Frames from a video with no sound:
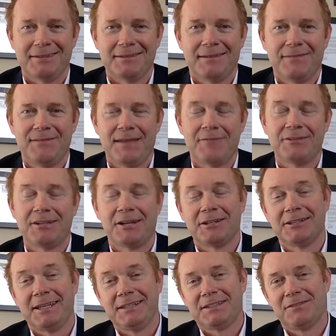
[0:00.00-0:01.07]
Never done a
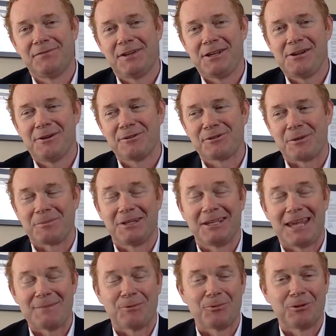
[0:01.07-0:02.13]
LinkedIn video, so I'm going to
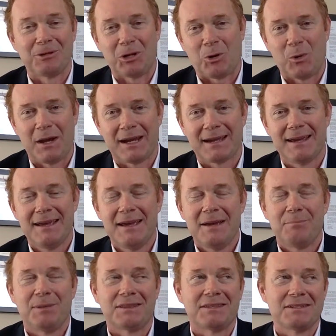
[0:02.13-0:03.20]
keep it really quick.
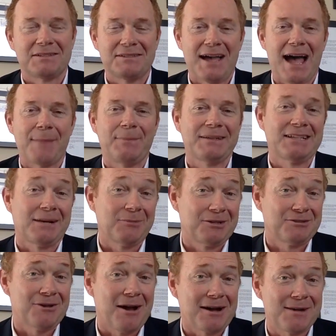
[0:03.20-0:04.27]
But this topic that I'm going to
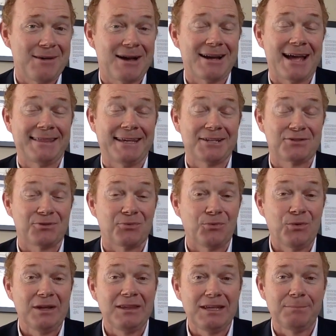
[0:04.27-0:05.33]
talk about, I think it's a
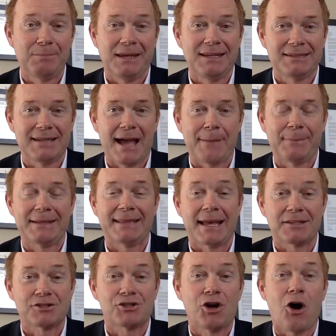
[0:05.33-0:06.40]
really big topic
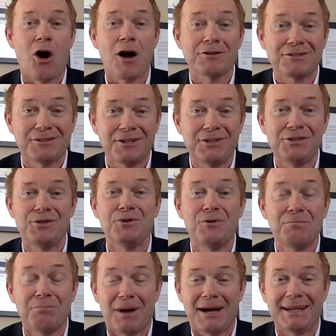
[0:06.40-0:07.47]
that's costing you
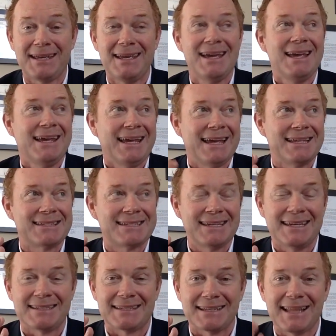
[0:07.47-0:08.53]
money.
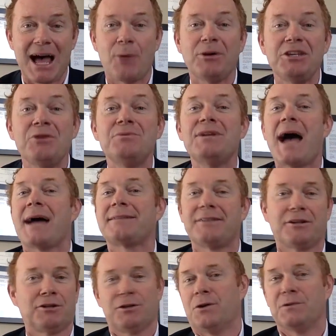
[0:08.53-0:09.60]
It's allowing you not to
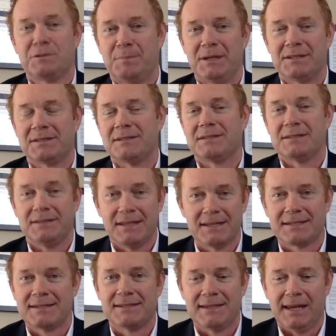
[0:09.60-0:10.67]
close business, and this
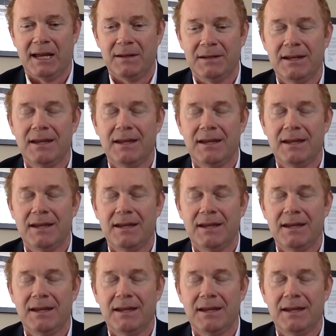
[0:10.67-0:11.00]
is it.